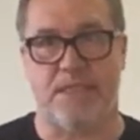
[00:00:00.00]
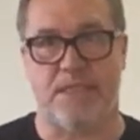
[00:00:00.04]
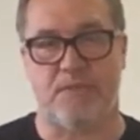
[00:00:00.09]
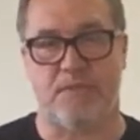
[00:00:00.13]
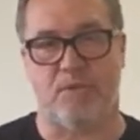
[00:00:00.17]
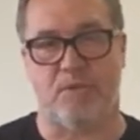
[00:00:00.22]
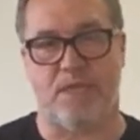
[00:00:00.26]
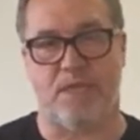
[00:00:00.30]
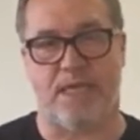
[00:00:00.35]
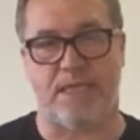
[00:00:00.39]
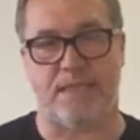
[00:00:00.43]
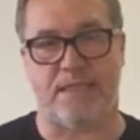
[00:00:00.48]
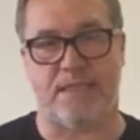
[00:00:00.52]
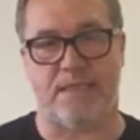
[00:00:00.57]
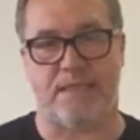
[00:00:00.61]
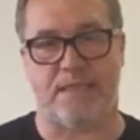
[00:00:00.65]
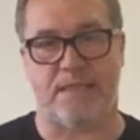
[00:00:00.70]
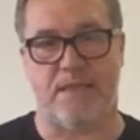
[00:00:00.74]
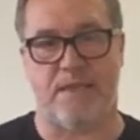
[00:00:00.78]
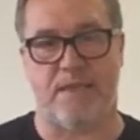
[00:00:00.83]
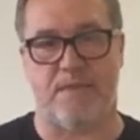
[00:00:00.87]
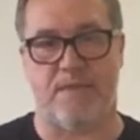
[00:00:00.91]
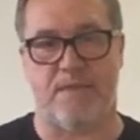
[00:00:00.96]
to
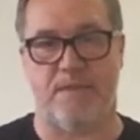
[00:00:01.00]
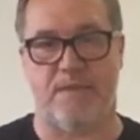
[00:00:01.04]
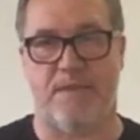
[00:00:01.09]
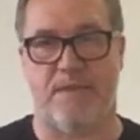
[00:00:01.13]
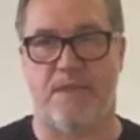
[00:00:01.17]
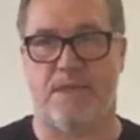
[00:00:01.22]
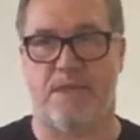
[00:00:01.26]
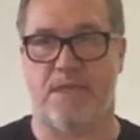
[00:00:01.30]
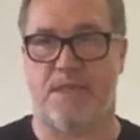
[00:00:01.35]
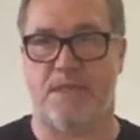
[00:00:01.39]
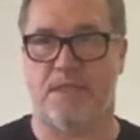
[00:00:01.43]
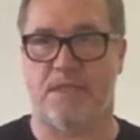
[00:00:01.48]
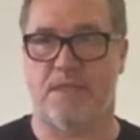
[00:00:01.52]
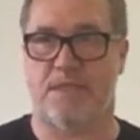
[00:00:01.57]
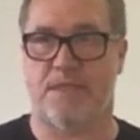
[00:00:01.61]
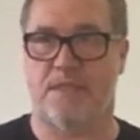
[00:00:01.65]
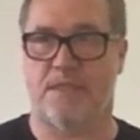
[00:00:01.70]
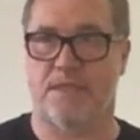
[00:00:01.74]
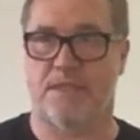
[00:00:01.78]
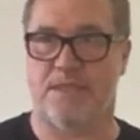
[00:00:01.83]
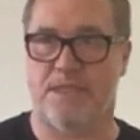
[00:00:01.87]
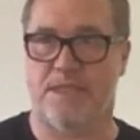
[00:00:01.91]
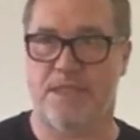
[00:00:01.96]
let the
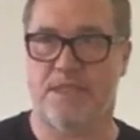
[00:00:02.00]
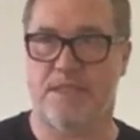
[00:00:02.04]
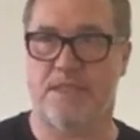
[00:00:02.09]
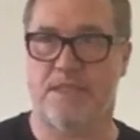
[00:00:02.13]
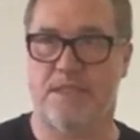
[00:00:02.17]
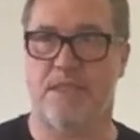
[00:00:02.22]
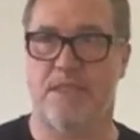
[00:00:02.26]
yin